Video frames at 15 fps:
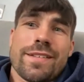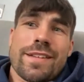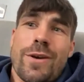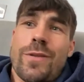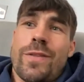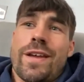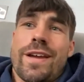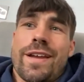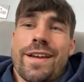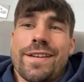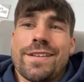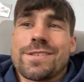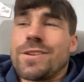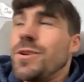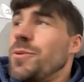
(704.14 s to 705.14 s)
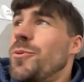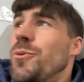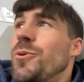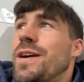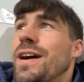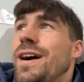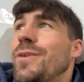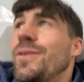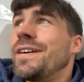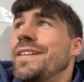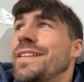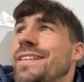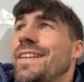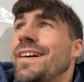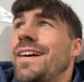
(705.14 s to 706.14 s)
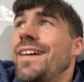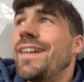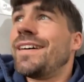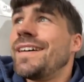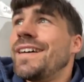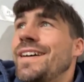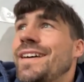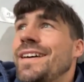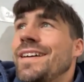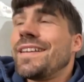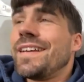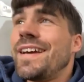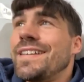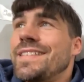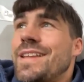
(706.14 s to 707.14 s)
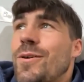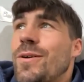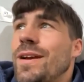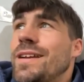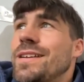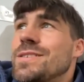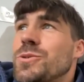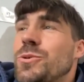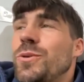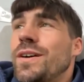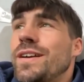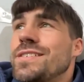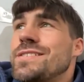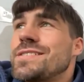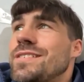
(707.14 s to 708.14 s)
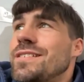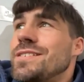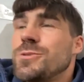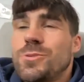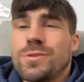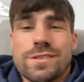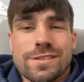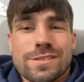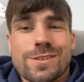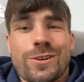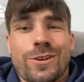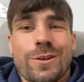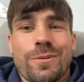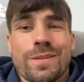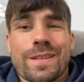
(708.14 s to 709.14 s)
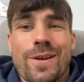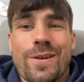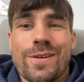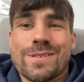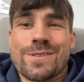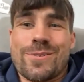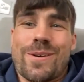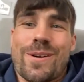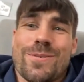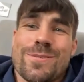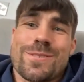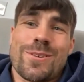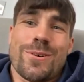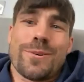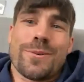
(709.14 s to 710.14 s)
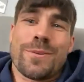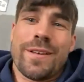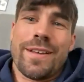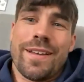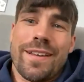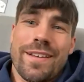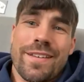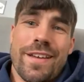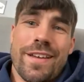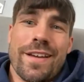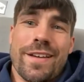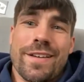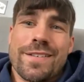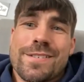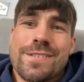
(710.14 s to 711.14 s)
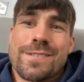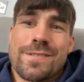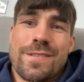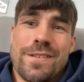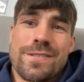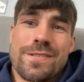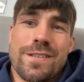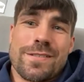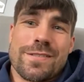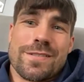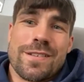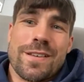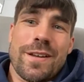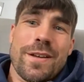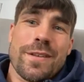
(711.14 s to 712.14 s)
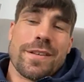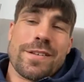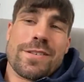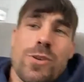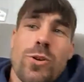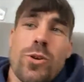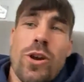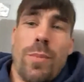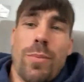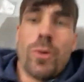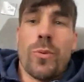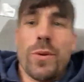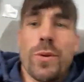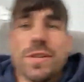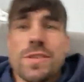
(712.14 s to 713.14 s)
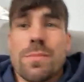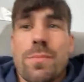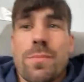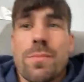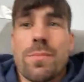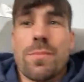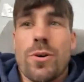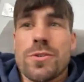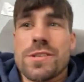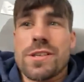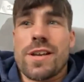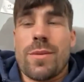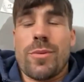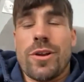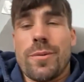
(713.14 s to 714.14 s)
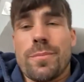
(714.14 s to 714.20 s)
down there that he's going to walk out. And uh, yeah, Derek is always it's always exciting when Derek's around. So yeah, there's there's there's a good couple of weeks of boxing coming up.